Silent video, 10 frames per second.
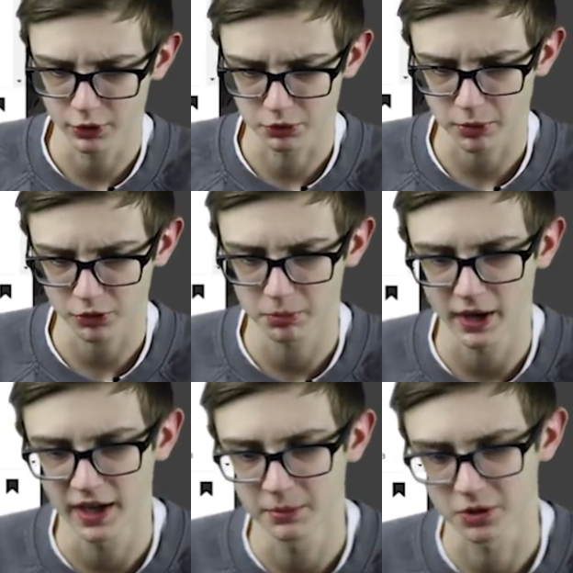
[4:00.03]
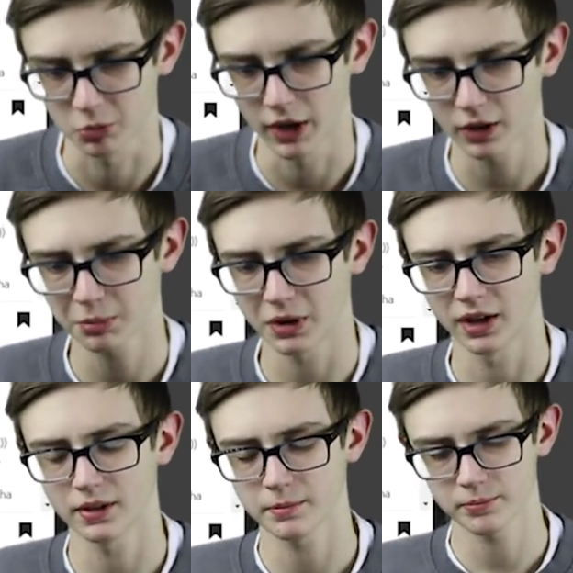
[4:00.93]
it was posted by him as well,
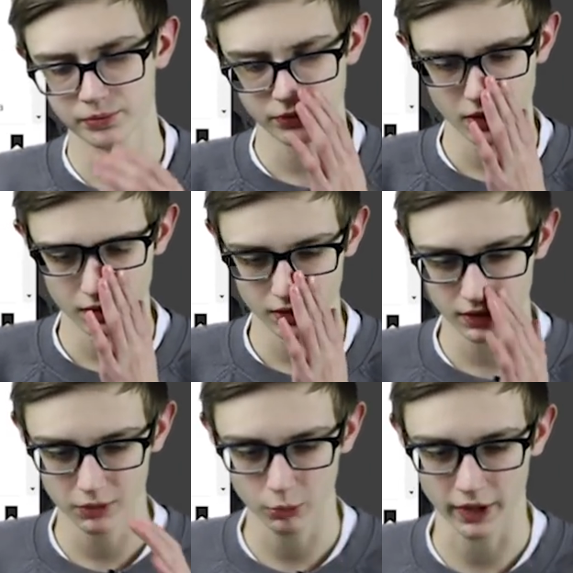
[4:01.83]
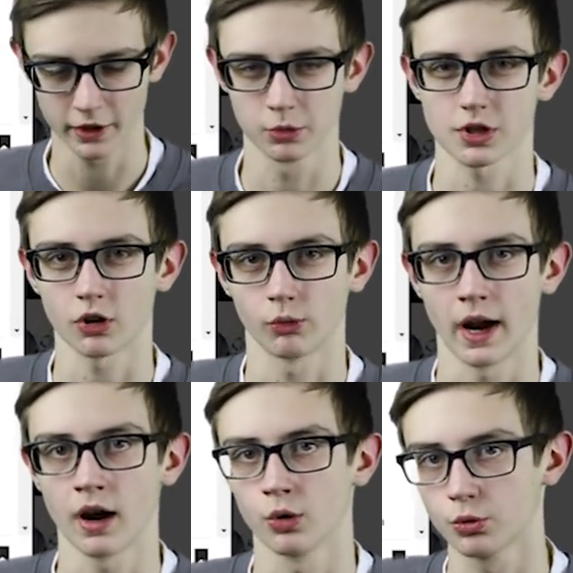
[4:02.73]
but where it was
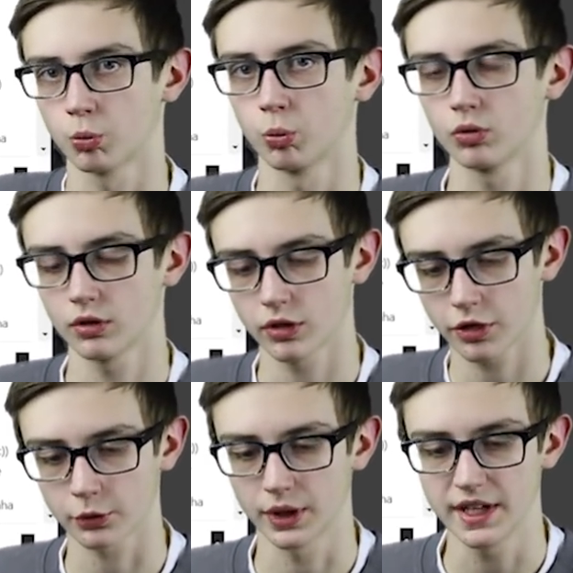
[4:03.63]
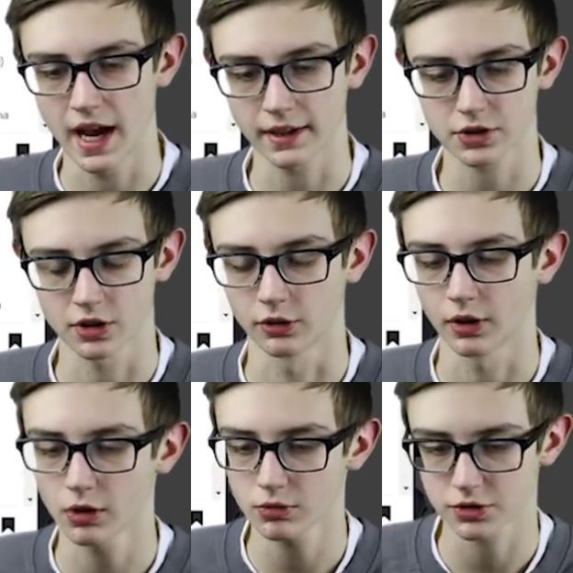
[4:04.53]
around 3 yanks in a row.